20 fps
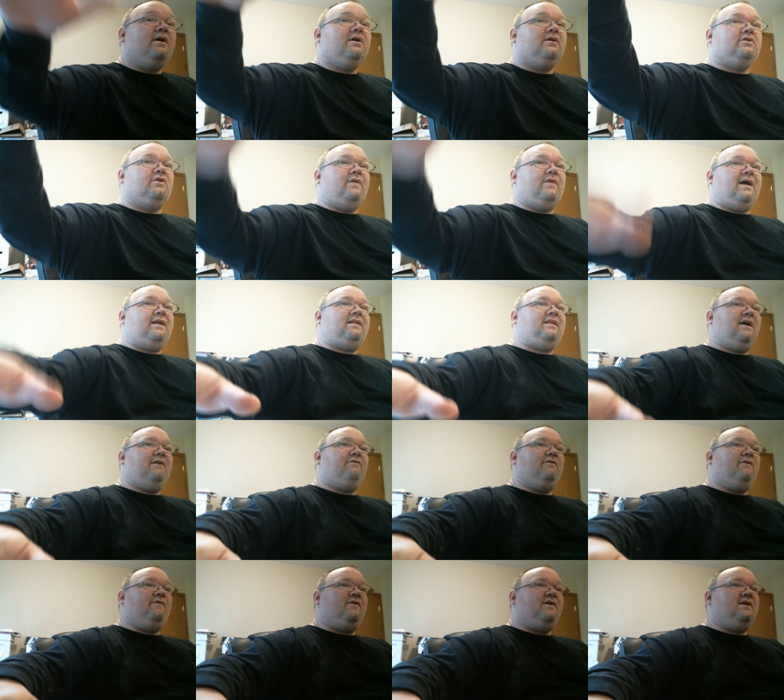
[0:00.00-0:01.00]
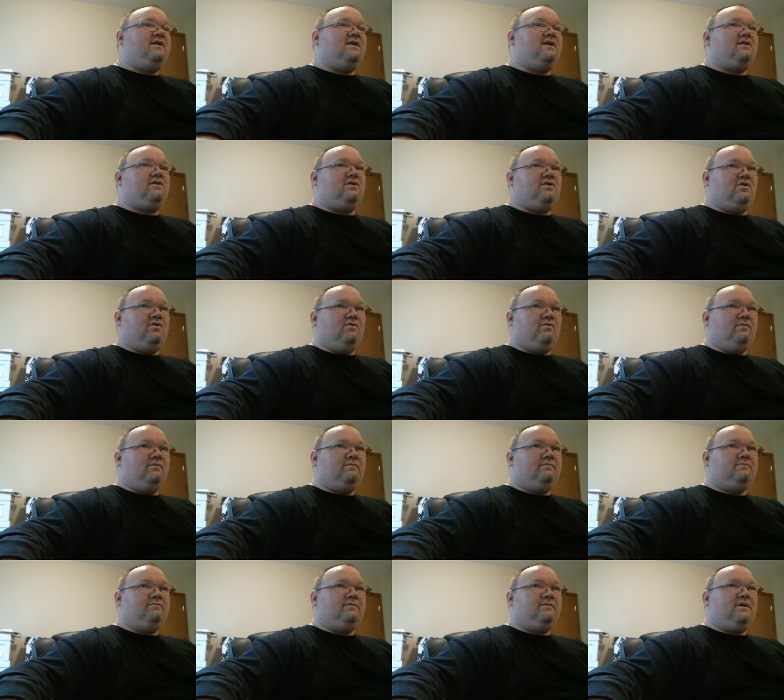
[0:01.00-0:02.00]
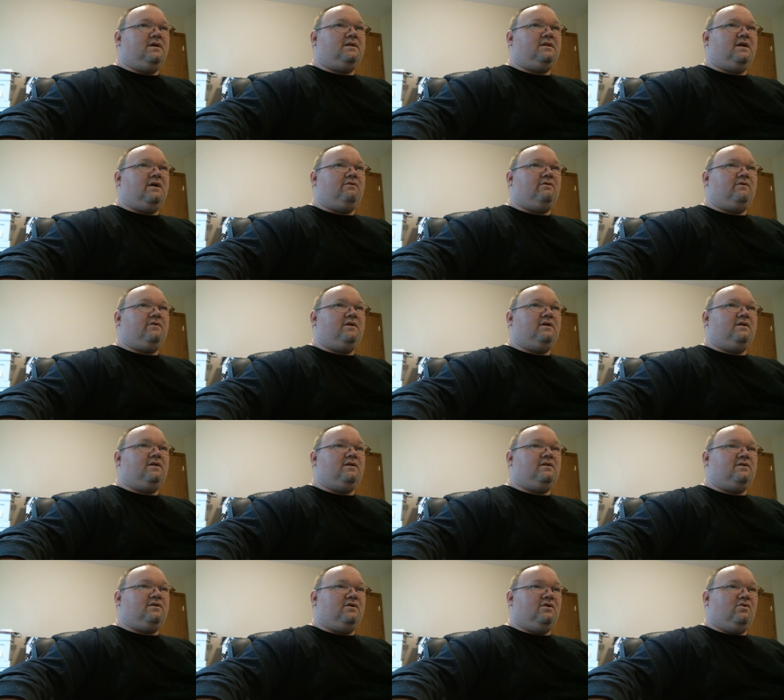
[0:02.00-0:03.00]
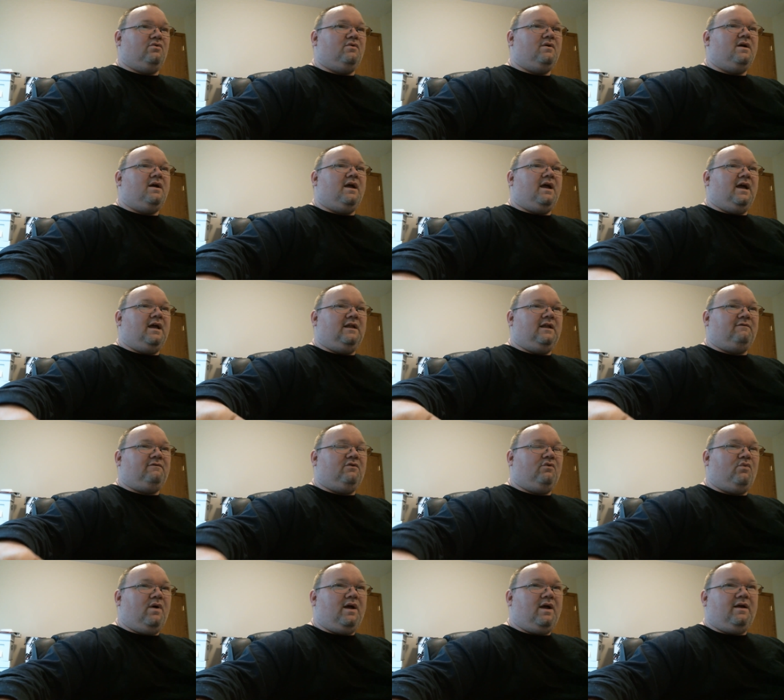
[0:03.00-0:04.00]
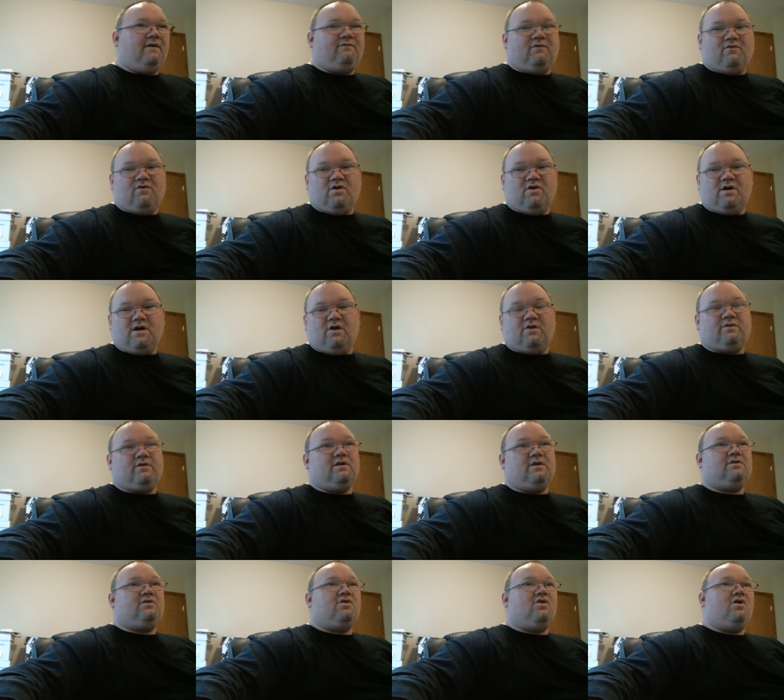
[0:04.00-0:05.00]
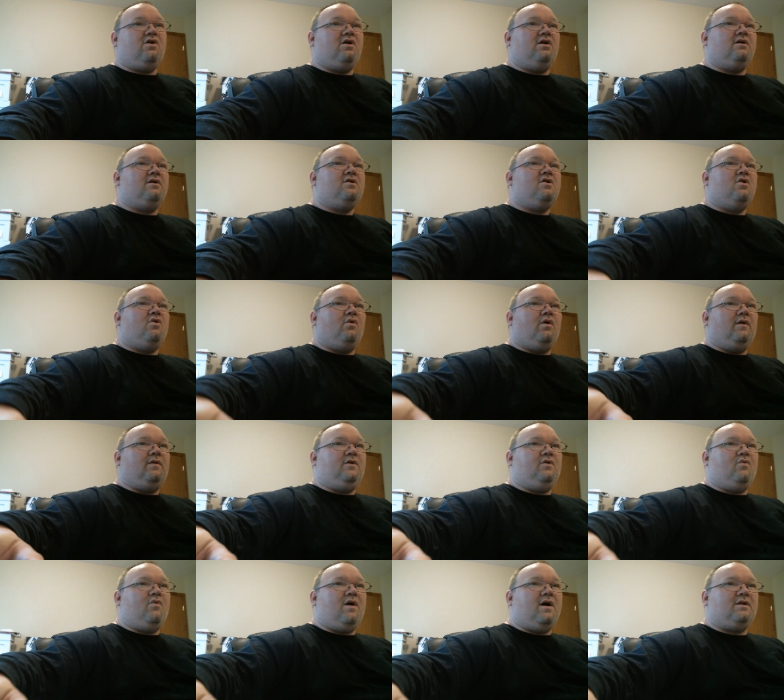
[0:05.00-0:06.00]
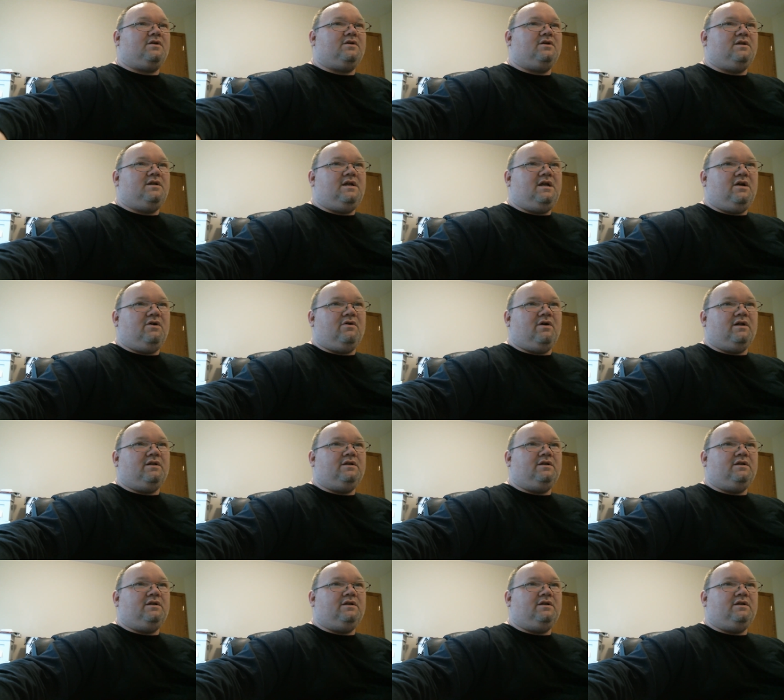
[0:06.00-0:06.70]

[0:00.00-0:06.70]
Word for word: So that's everything that's new. That's everything that's new. And if you wait, if you hung out this long, whether you are watching here on